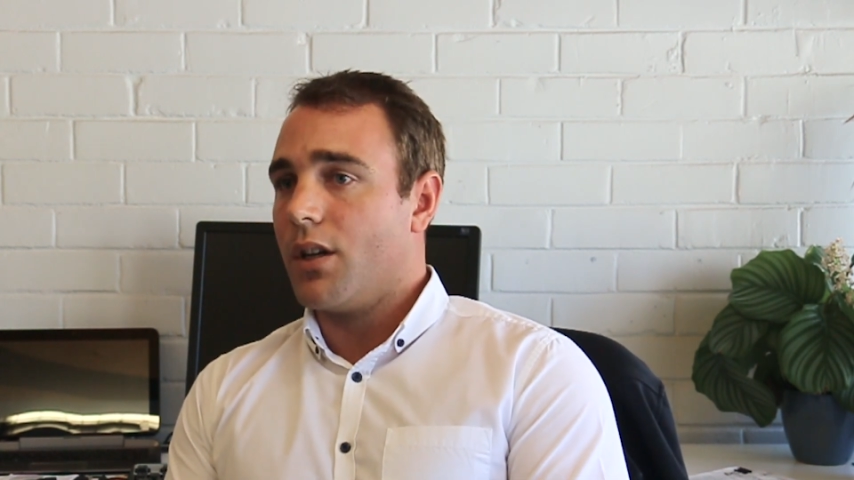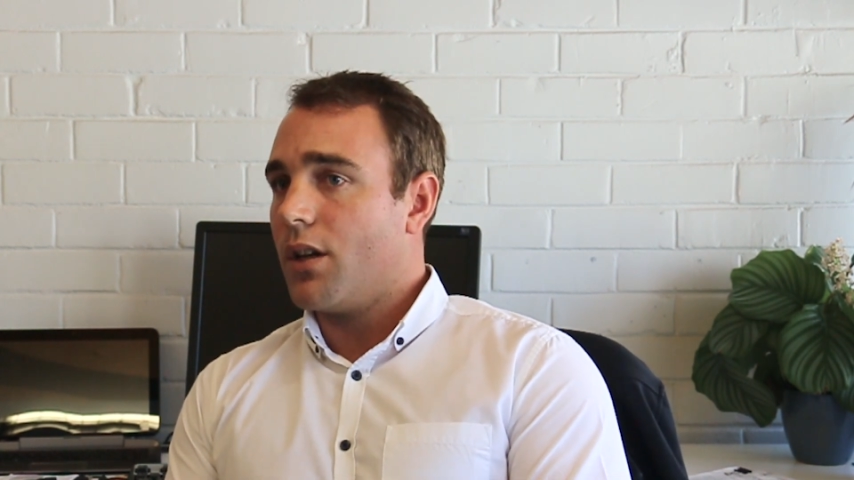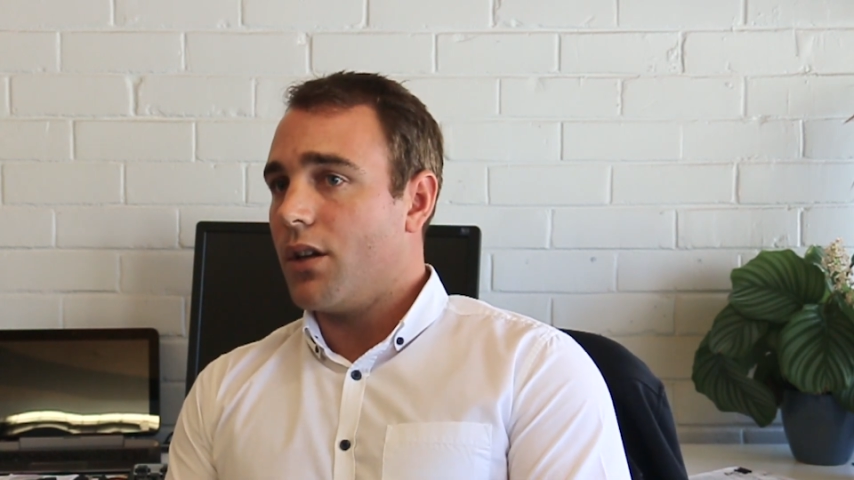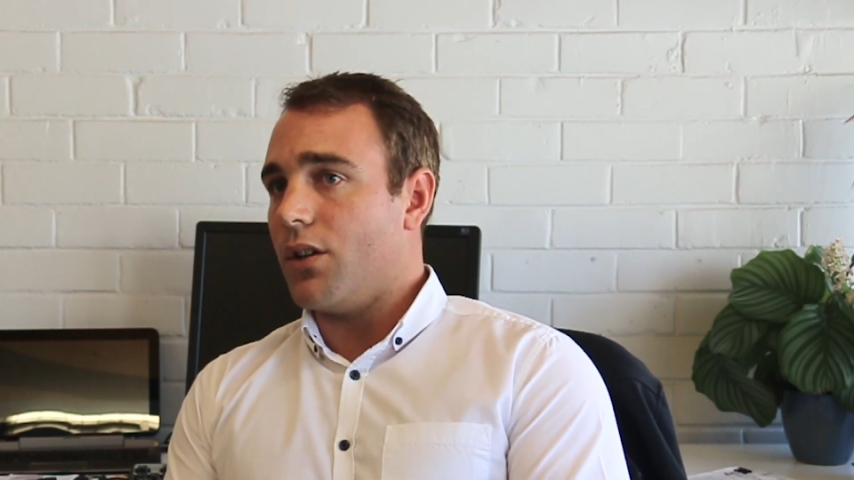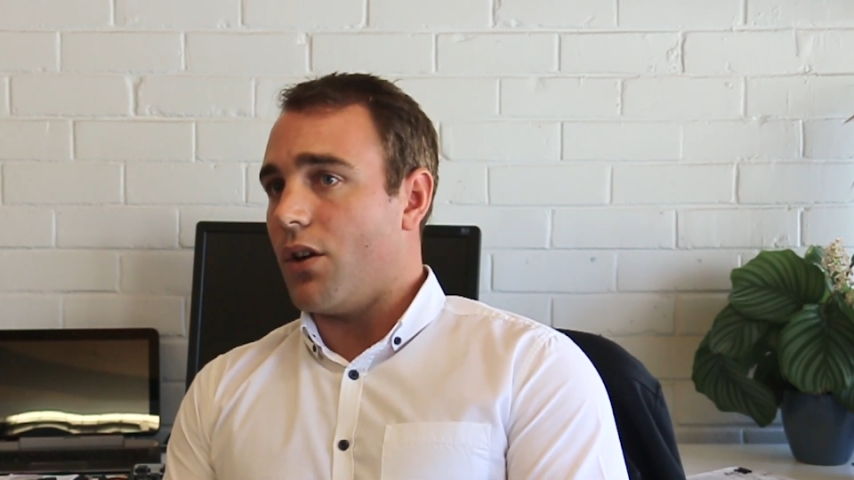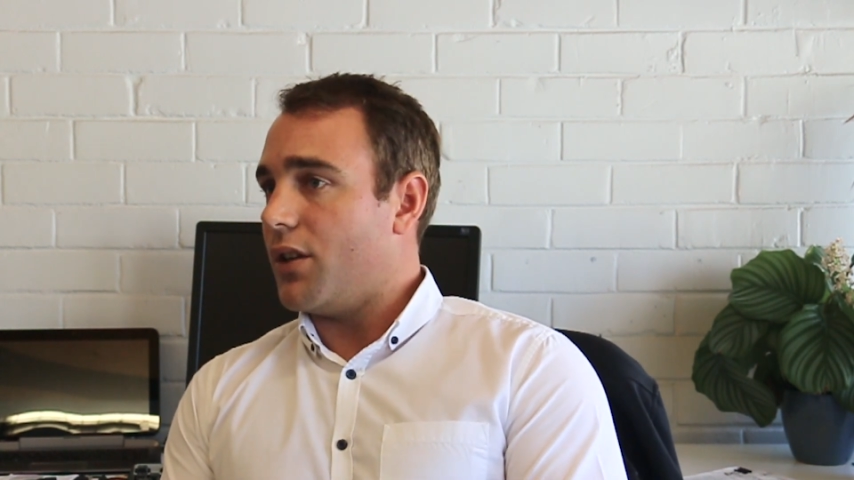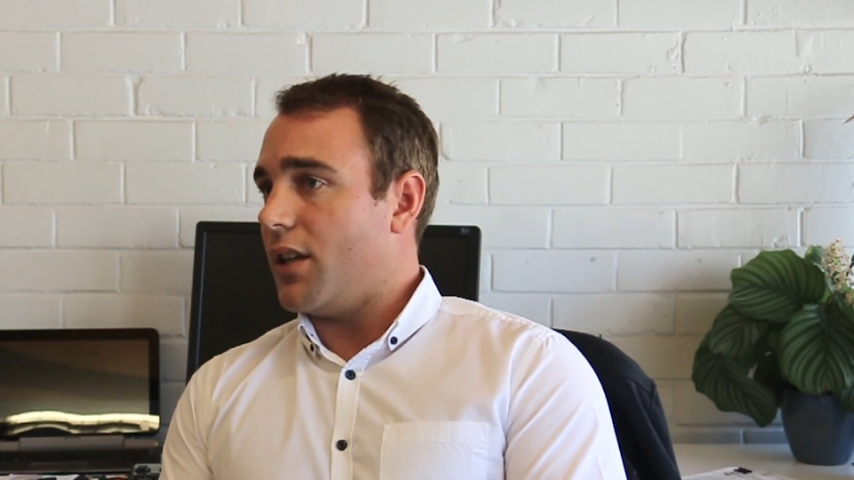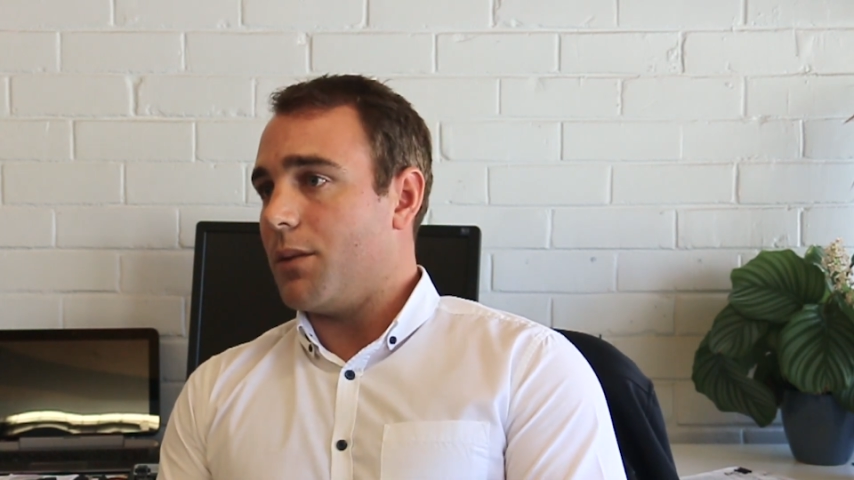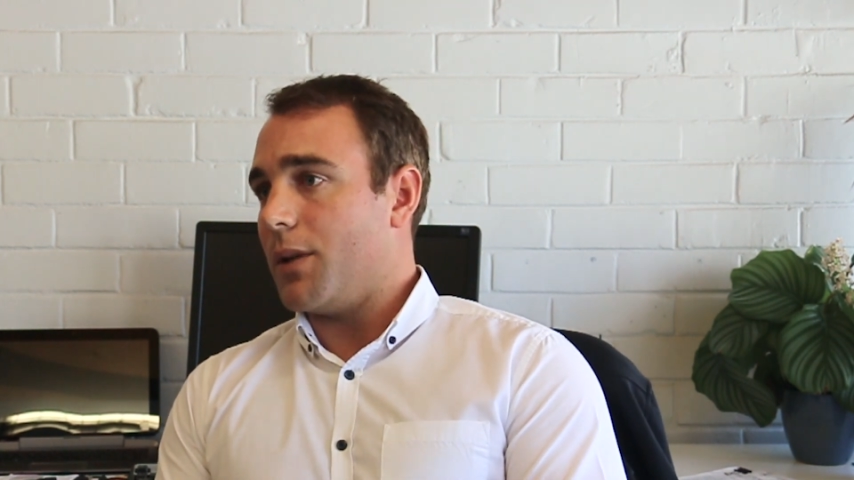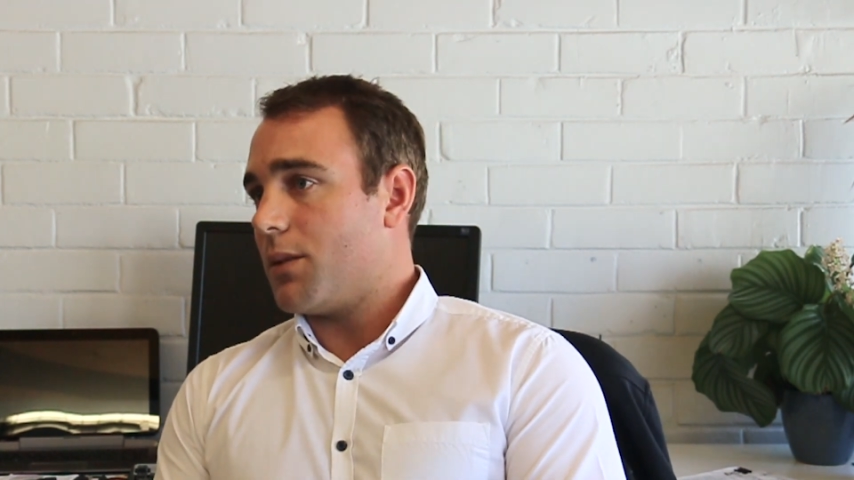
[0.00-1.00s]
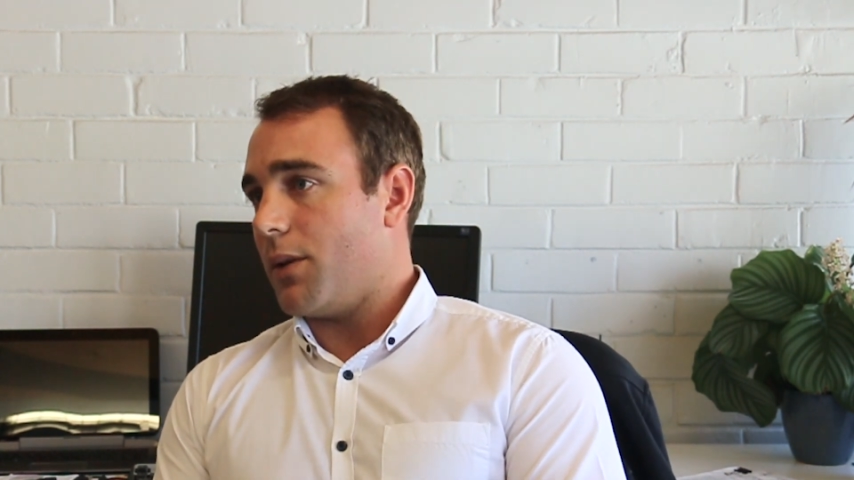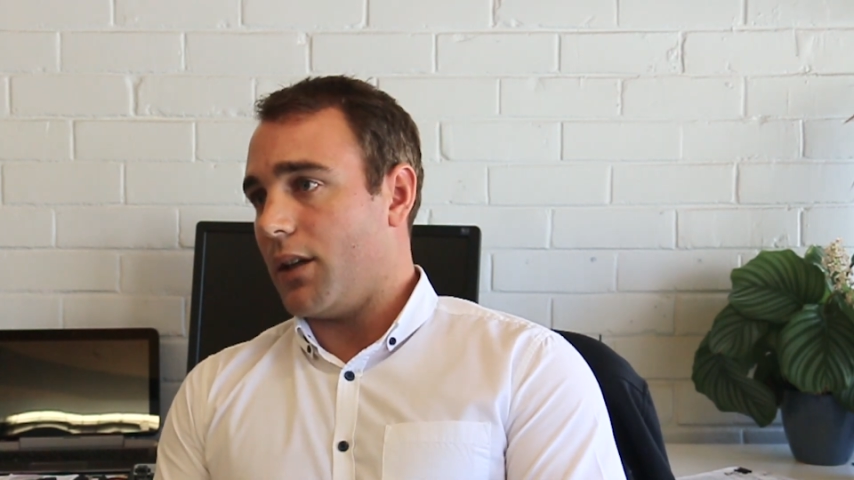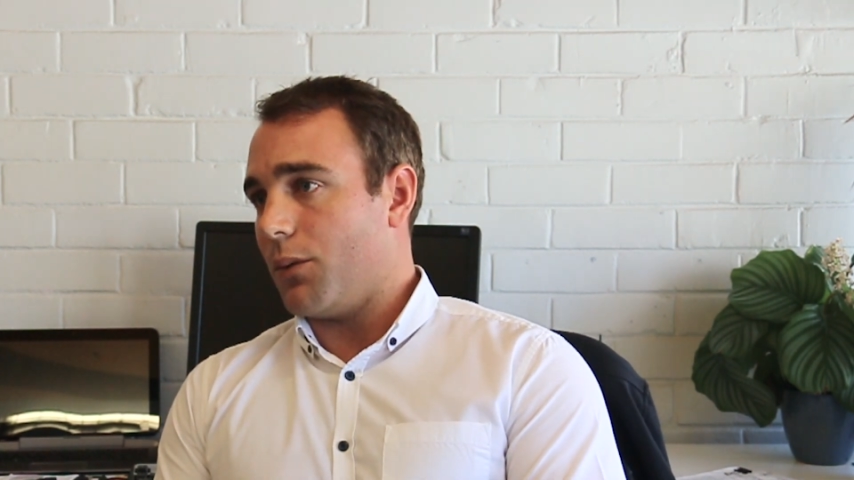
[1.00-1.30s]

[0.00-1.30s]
you need to be speaking